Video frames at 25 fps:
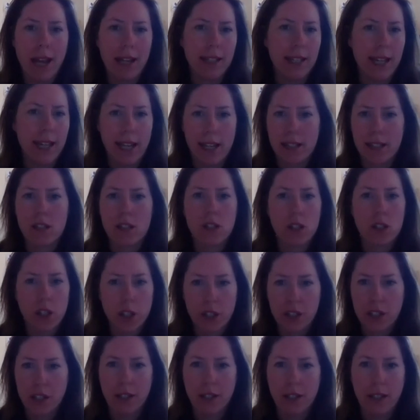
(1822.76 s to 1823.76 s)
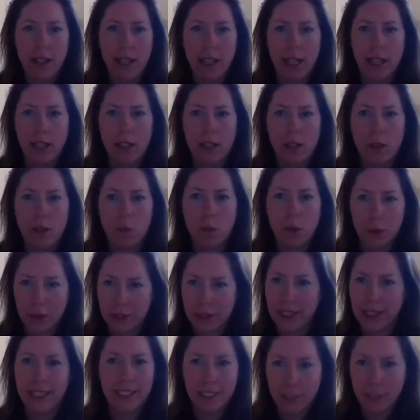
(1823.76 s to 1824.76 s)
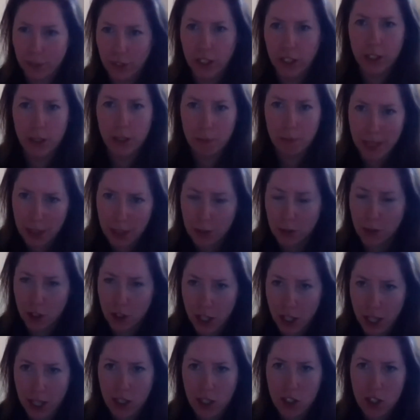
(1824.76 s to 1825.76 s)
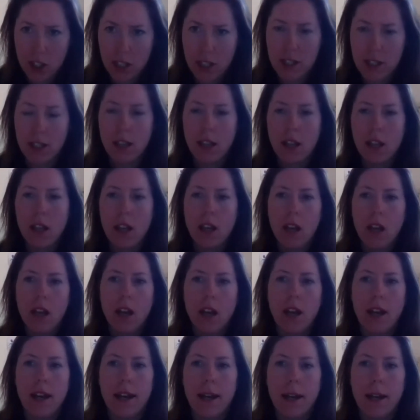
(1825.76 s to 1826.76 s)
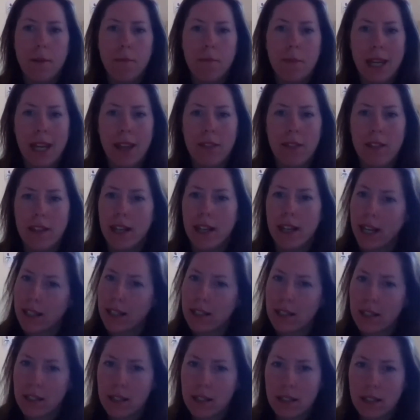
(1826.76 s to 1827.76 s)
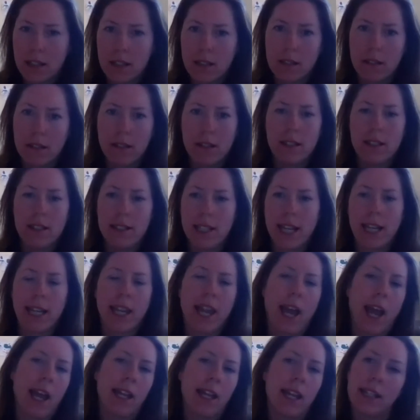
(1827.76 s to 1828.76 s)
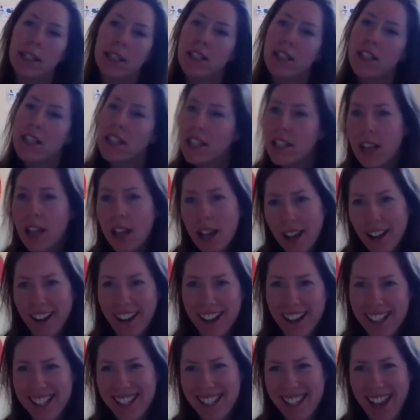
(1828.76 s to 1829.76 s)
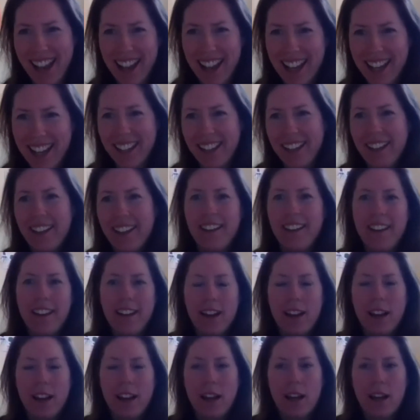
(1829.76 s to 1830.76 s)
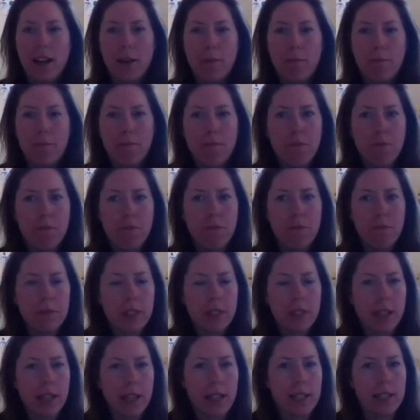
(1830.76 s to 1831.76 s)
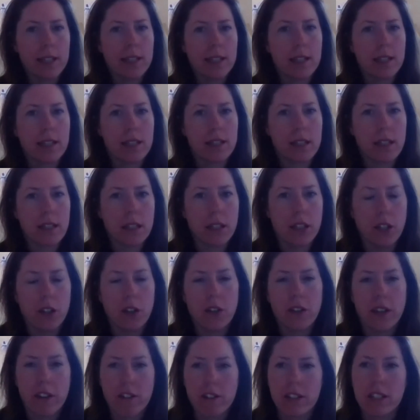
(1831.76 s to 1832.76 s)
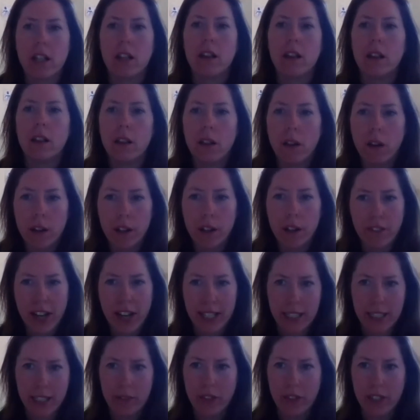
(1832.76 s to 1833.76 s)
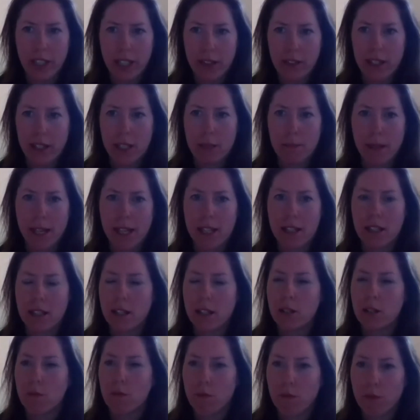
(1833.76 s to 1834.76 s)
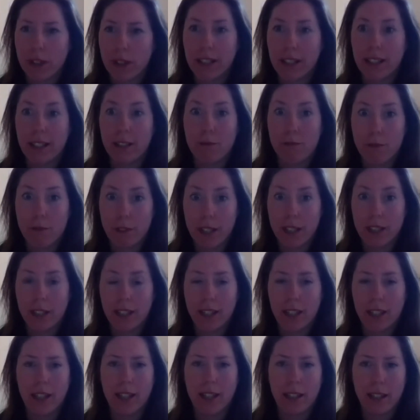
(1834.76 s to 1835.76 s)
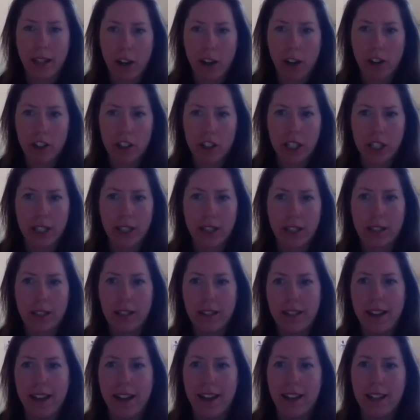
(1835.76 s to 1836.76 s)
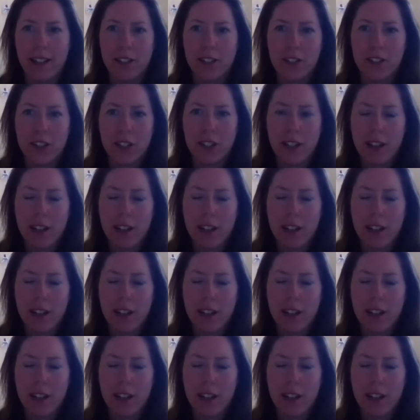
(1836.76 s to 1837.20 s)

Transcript: yes, certainly we'll see some fundamental changes in the next decades, I'd say. It's, you know, there is a lot of activity in this space, and it's really, really encouraging, and